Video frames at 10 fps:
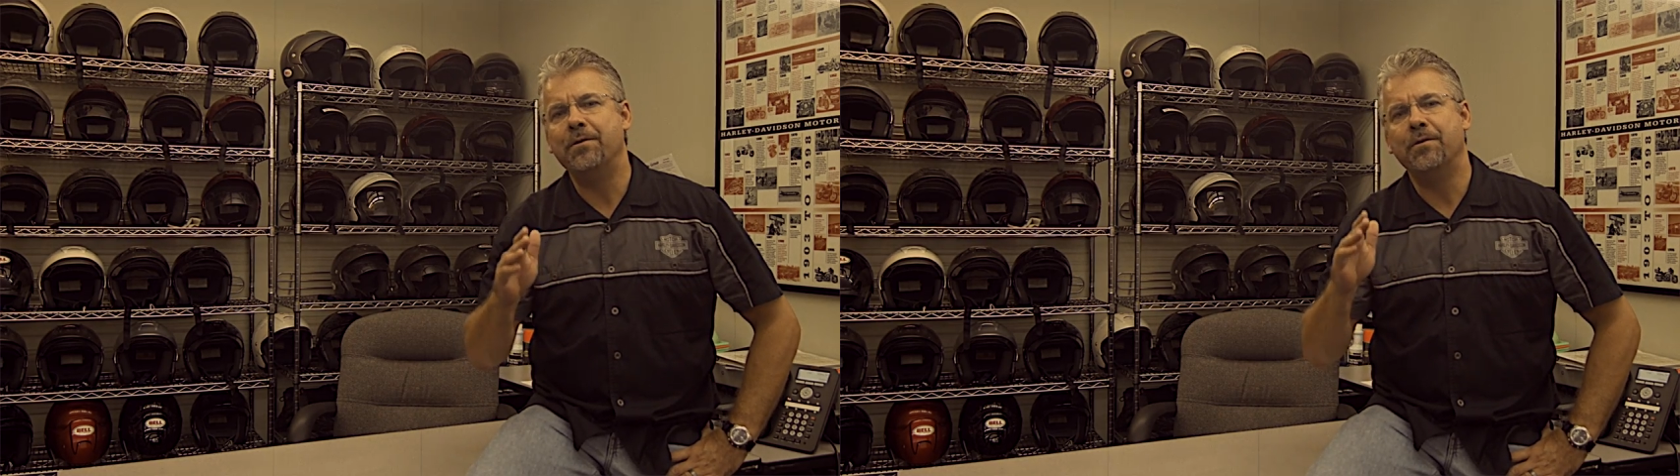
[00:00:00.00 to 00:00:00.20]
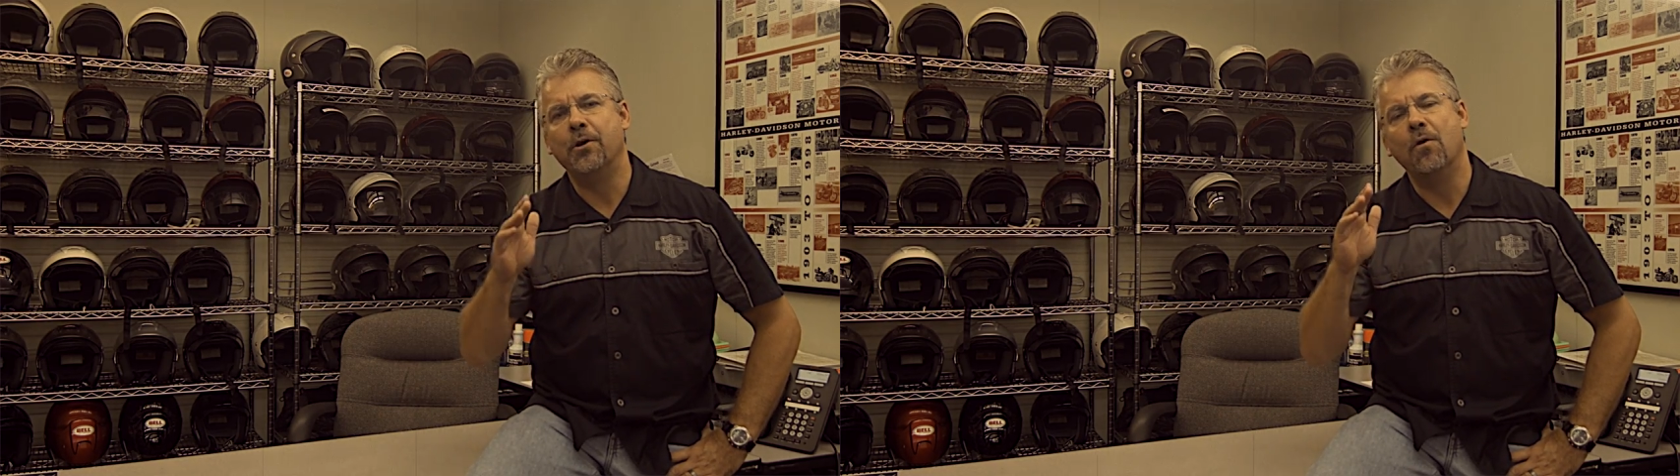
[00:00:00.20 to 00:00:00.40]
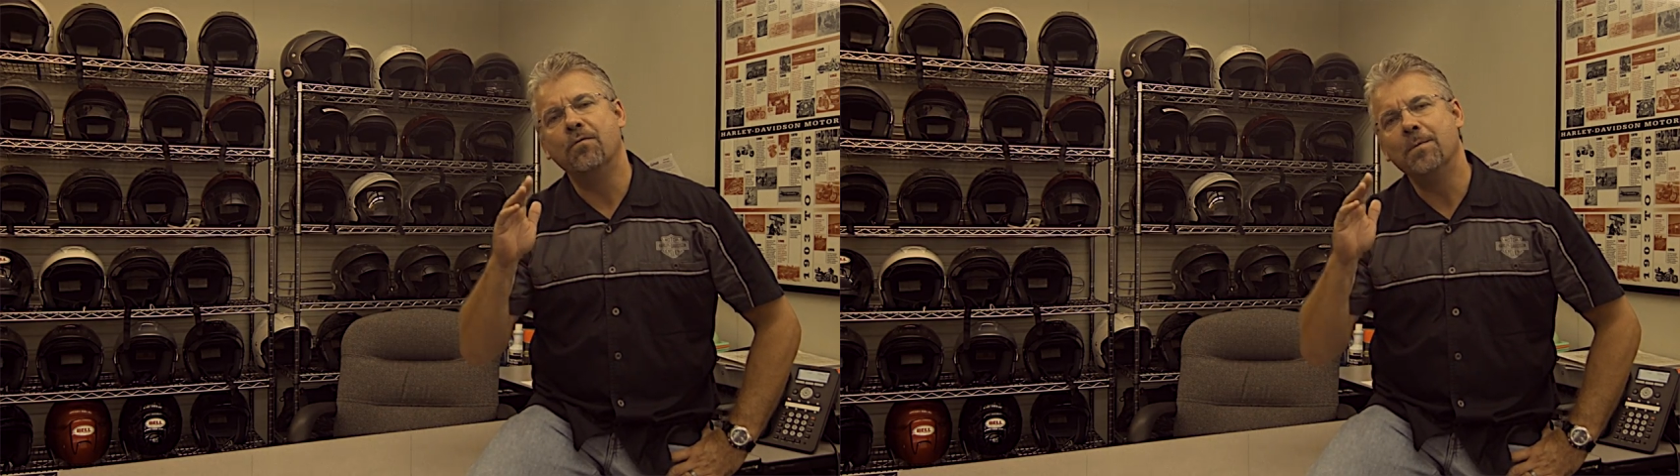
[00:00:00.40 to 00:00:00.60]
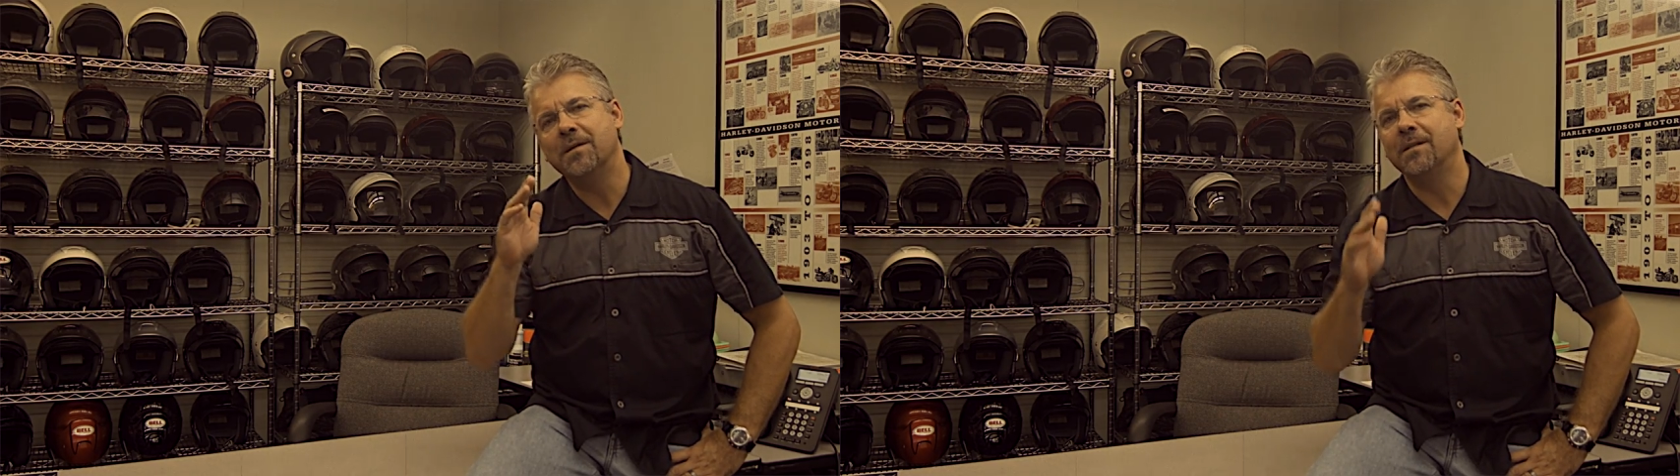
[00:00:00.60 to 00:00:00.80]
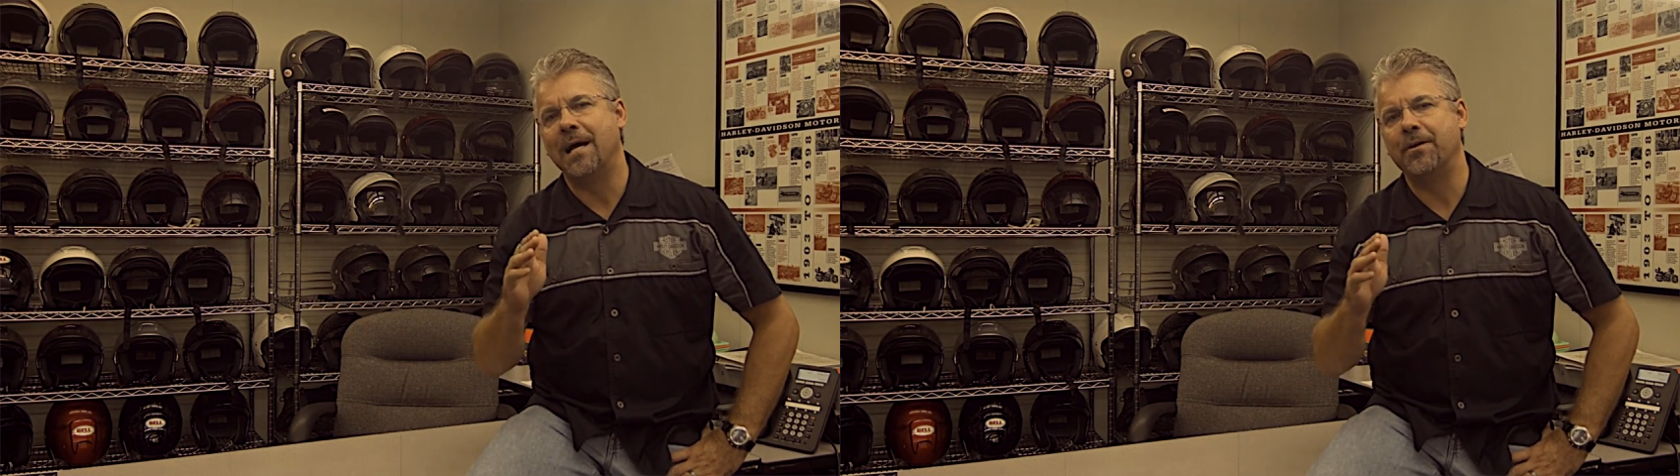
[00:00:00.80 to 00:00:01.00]
you to go from the
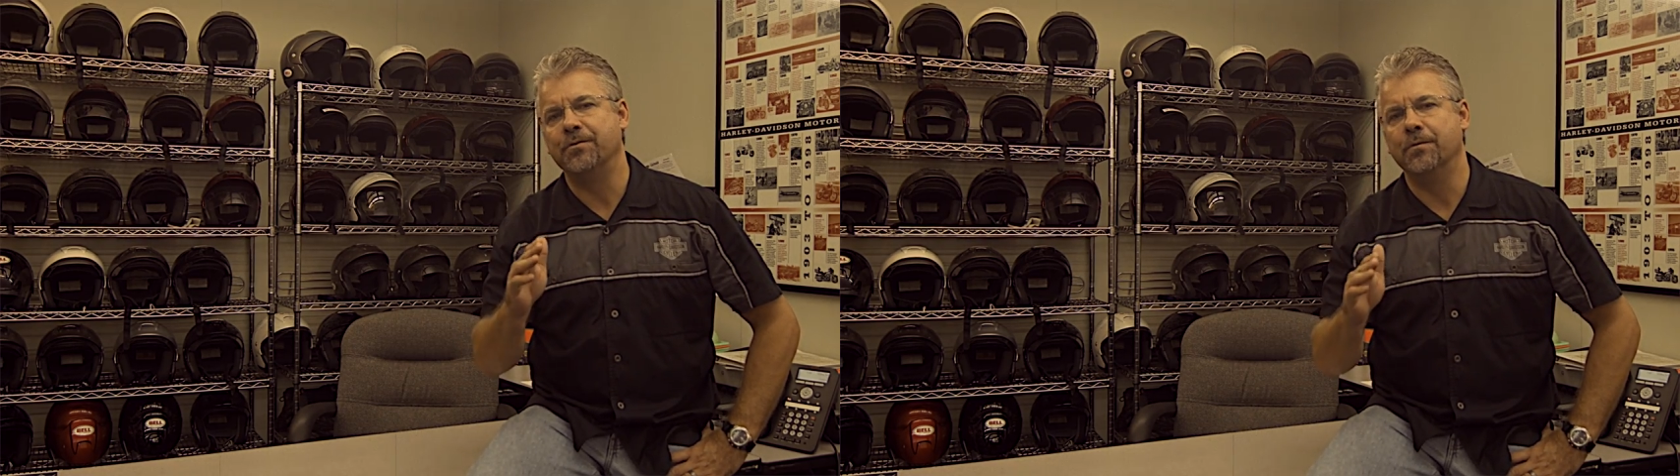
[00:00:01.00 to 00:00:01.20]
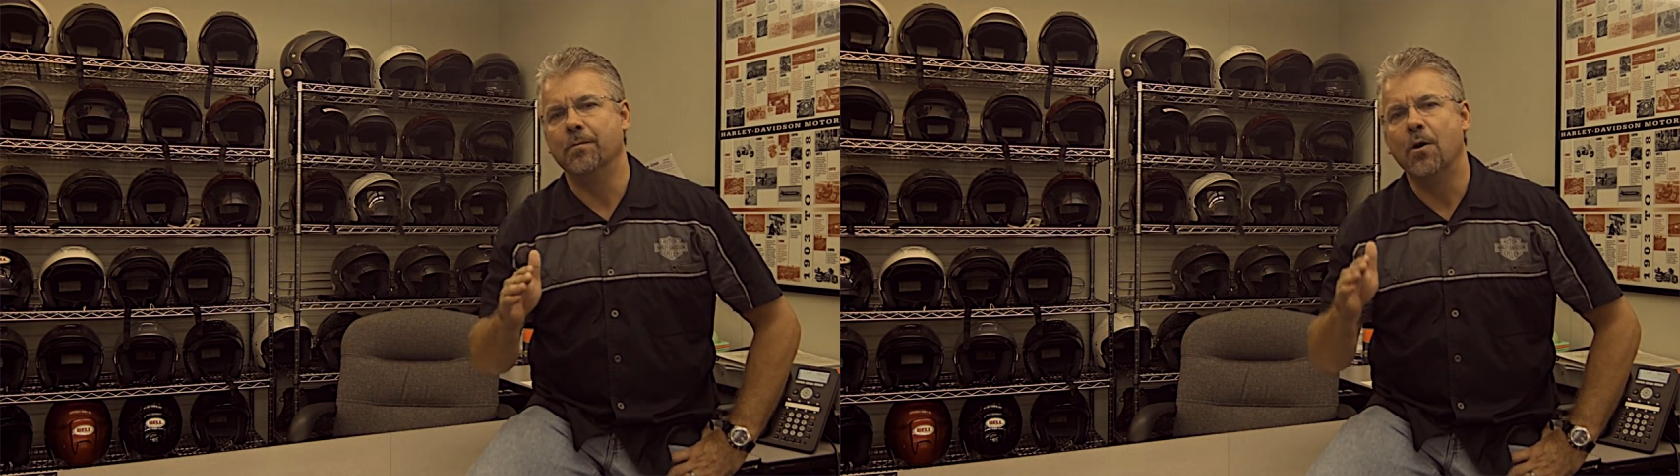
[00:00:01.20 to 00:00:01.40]
classroom